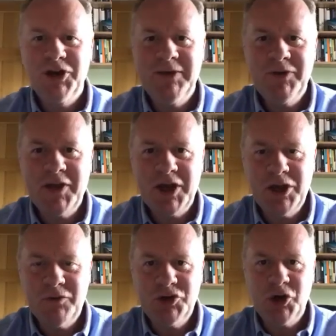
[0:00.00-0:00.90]
Good evening, thank
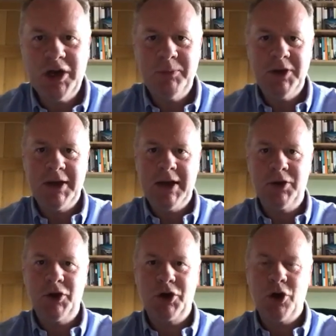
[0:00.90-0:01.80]
you for joining me
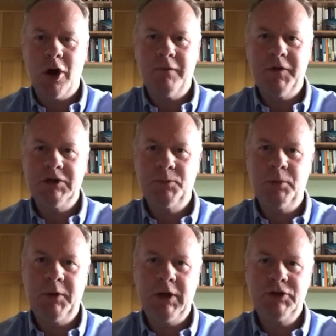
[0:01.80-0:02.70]
again on our car
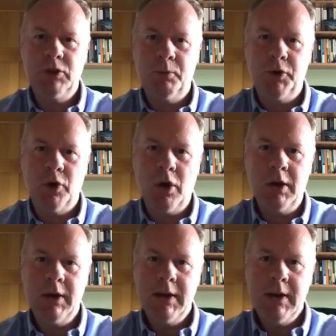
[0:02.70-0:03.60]
Facebook page. Hope you're
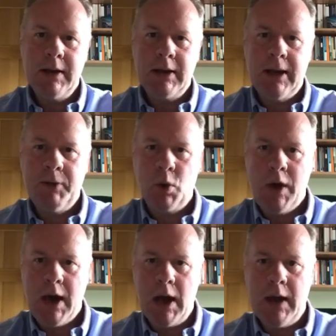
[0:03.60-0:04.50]
all keeping
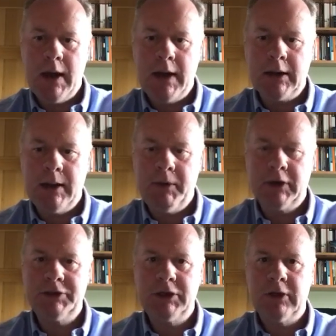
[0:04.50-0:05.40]
well and
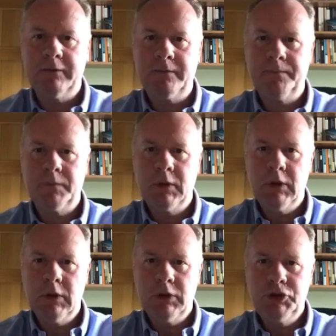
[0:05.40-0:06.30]
keeping safe.
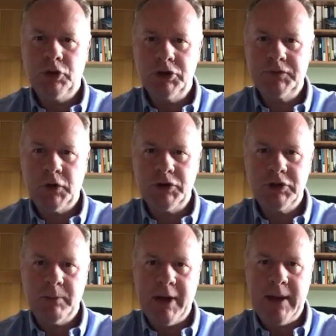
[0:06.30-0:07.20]
The shortest
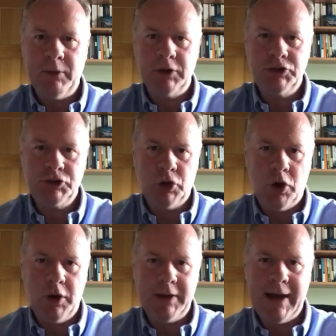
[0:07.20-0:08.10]
verse in the Bible is
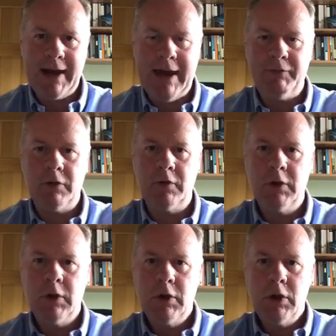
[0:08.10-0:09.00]
John
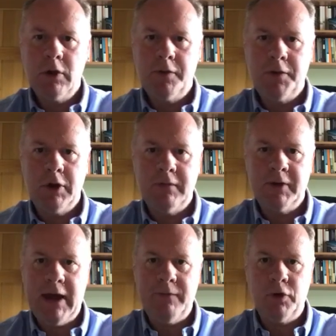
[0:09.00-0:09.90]

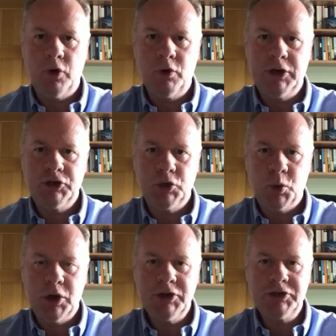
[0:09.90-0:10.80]
11:35. There are only two
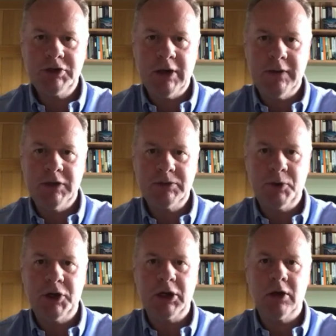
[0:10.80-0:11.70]
words in this
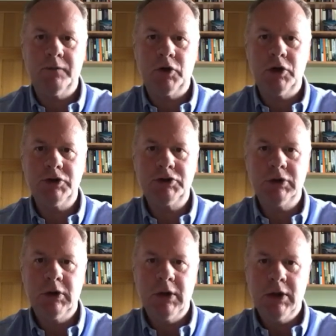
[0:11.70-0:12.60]
particular
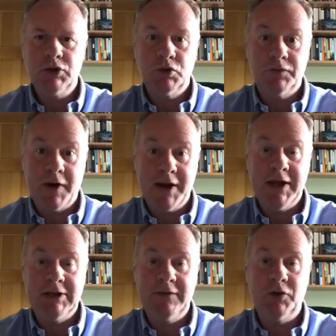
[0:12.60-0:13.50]
verse, so it's a very
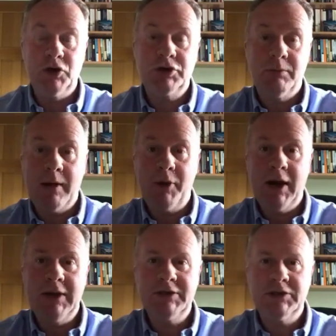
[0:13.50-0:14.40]
easy verse to
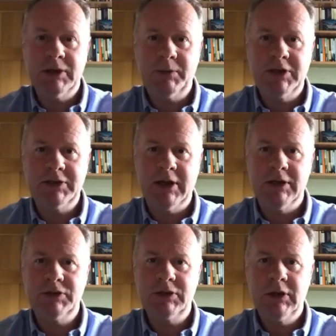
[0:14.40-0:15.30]
memorize. It simply
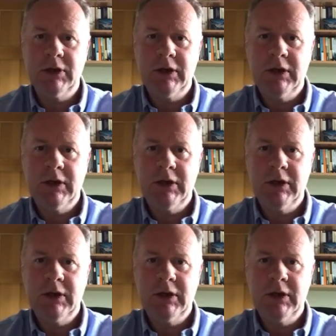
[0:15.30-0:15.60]
says,